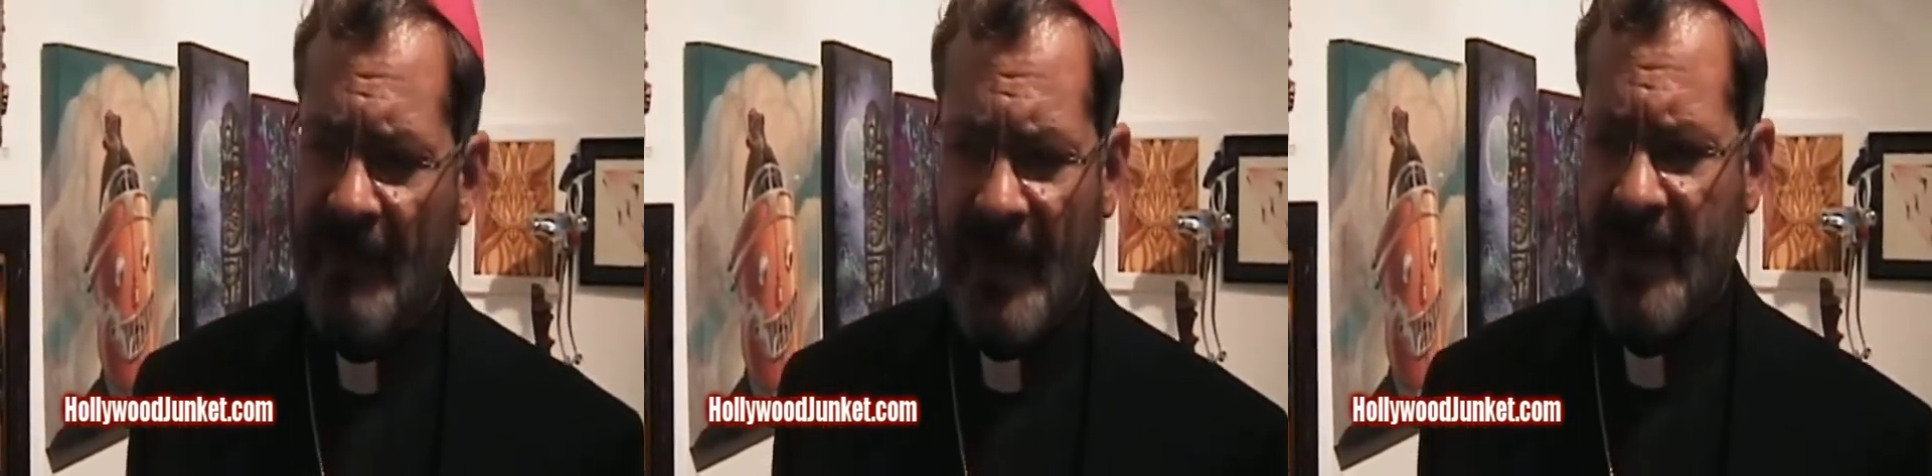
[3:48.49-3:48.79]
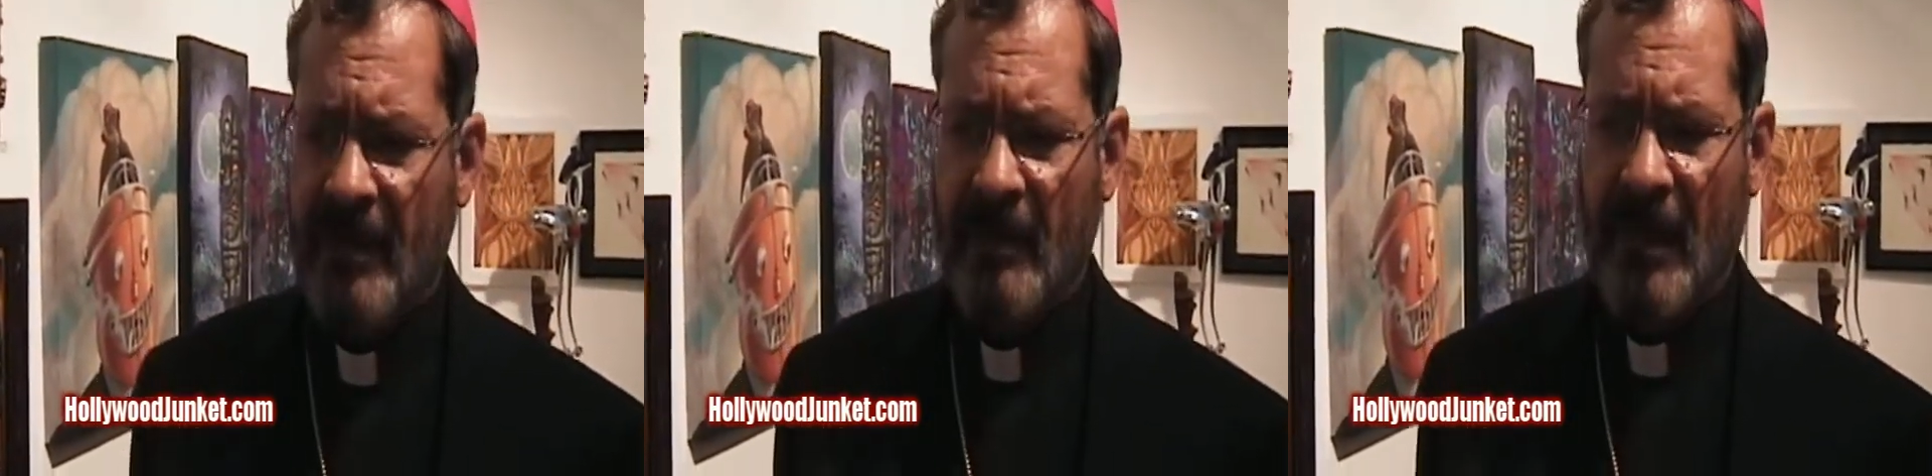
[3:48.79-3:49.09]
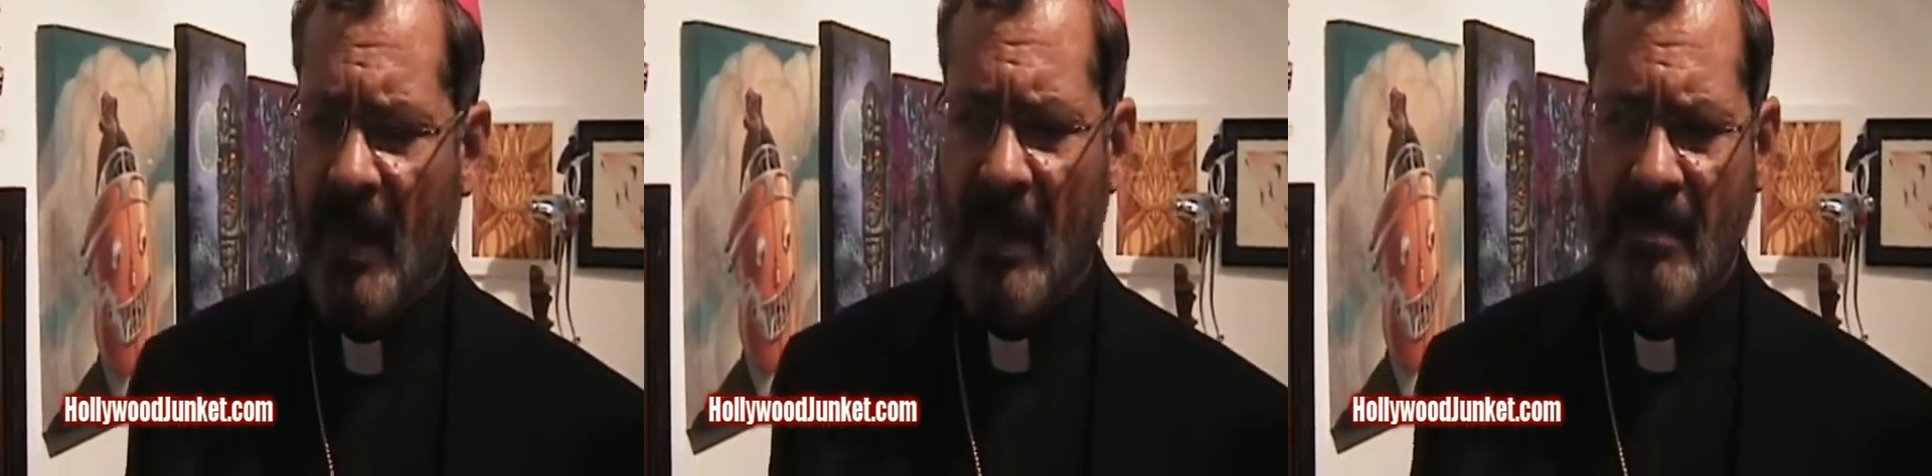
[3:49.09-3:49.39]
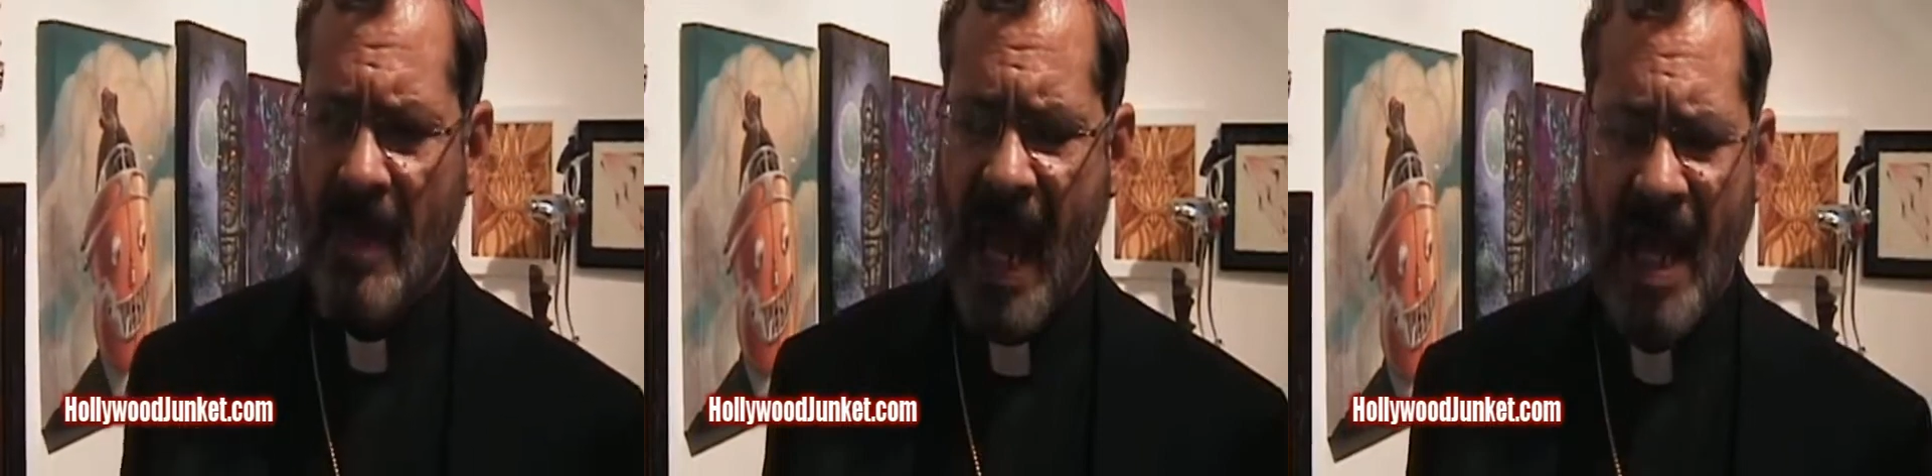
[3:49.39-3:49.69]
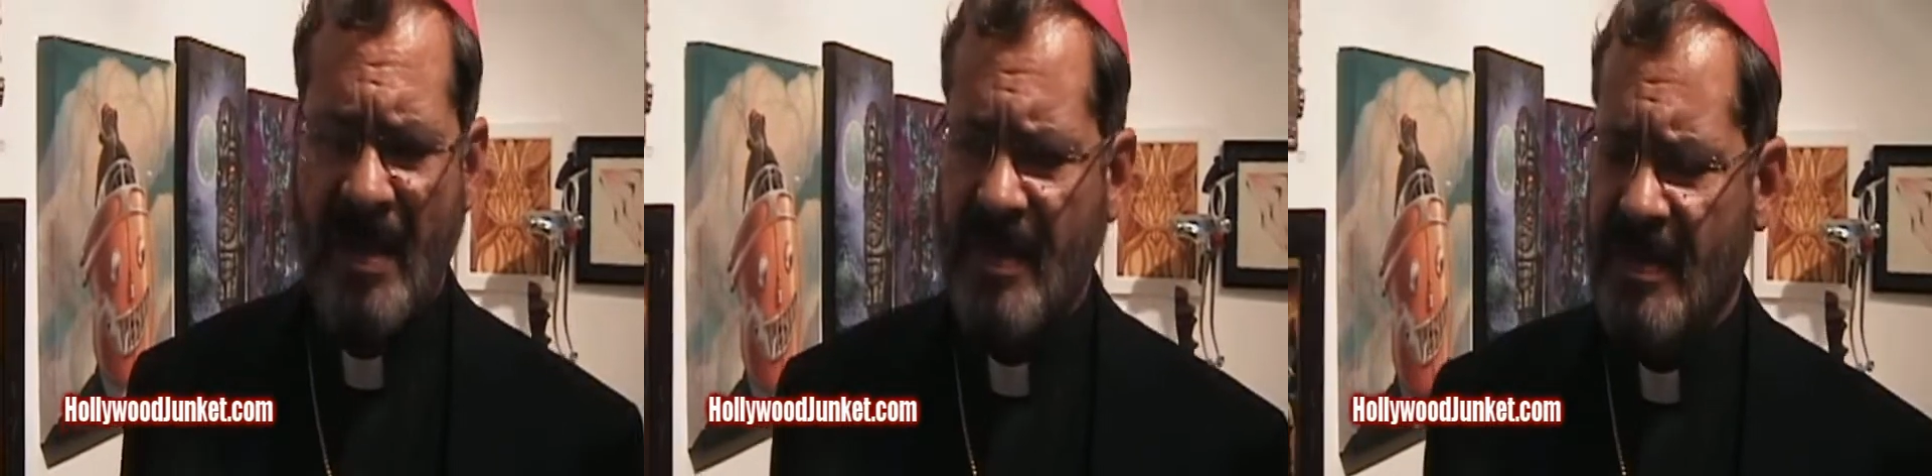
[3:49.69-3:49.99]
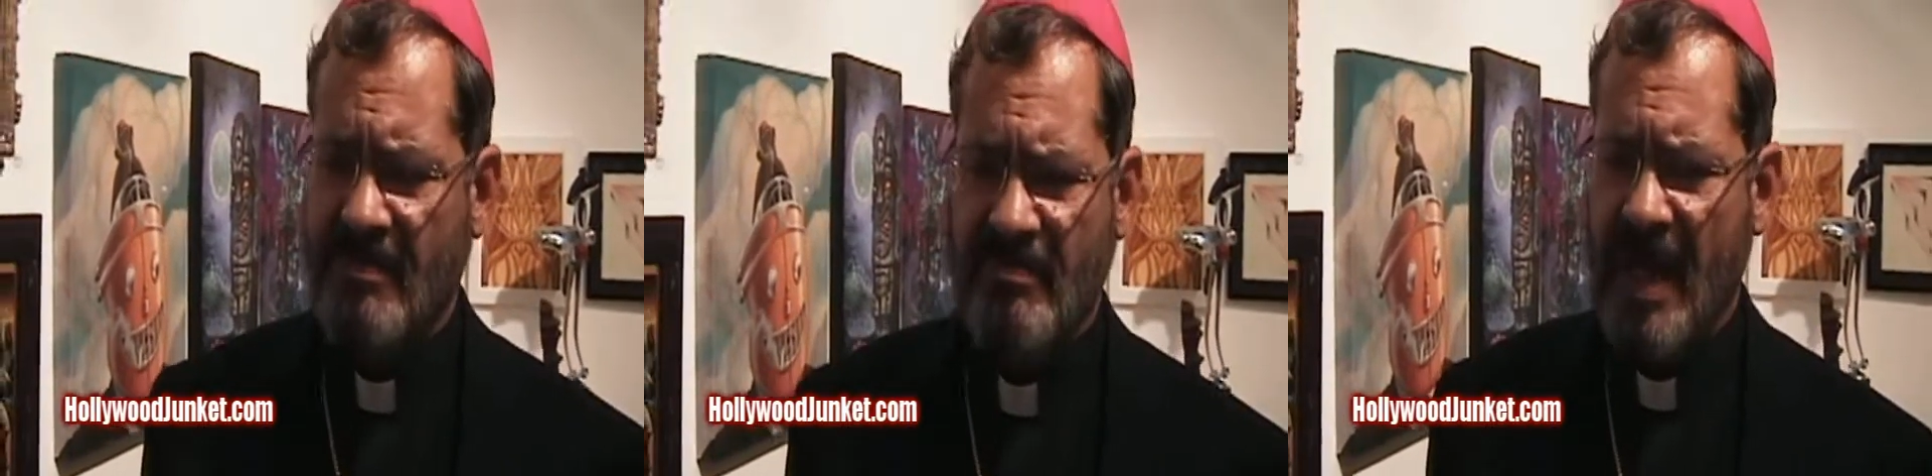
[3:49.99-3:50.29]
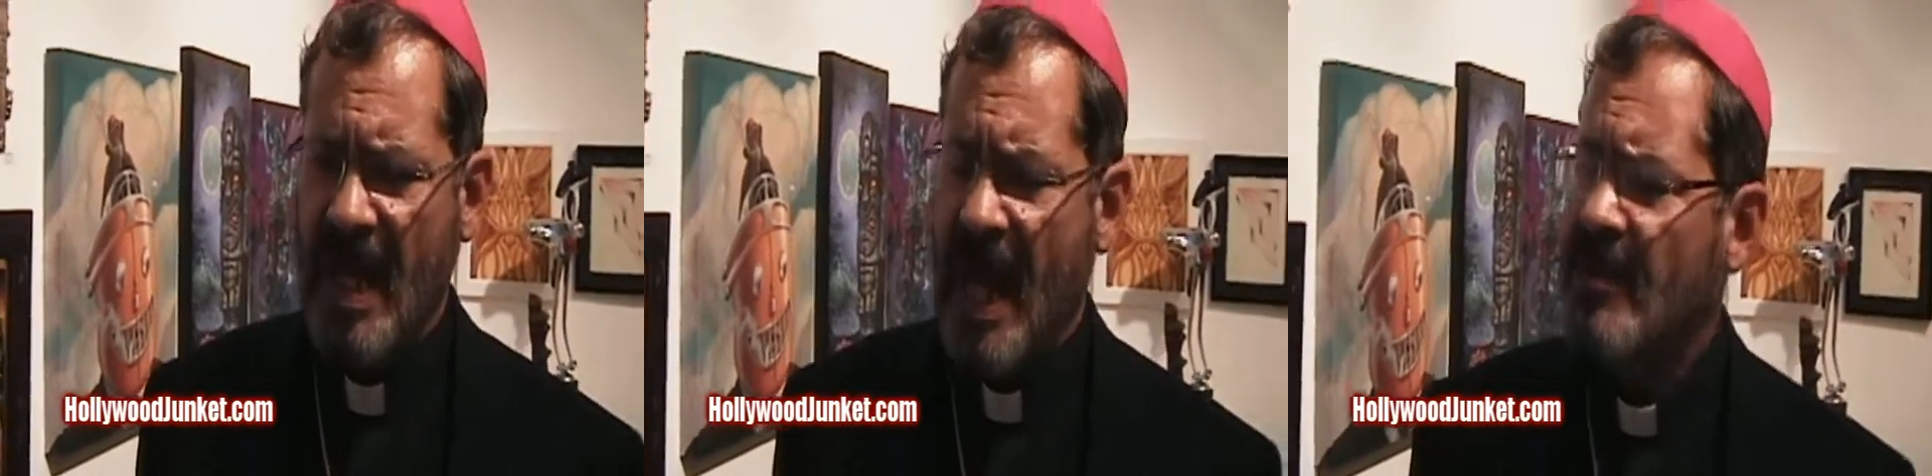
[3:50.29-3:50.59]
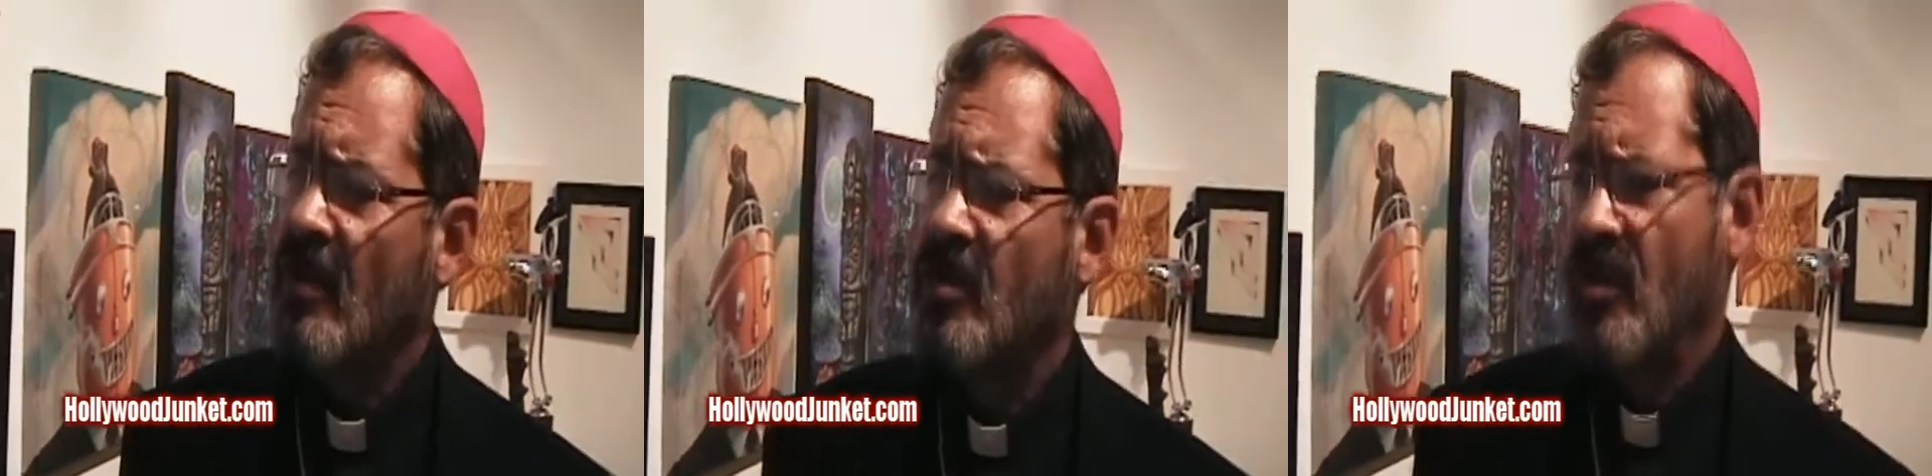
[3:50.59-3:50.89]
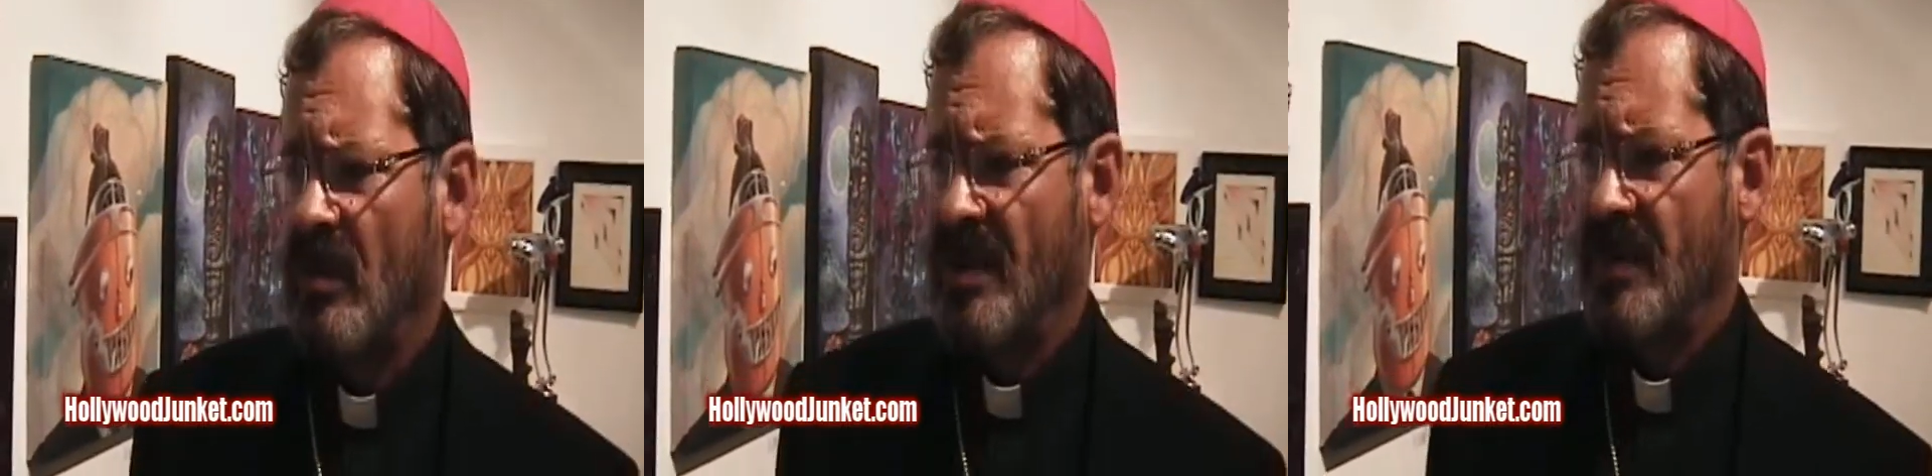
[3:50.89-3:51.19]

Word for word: victim um, has has no choice.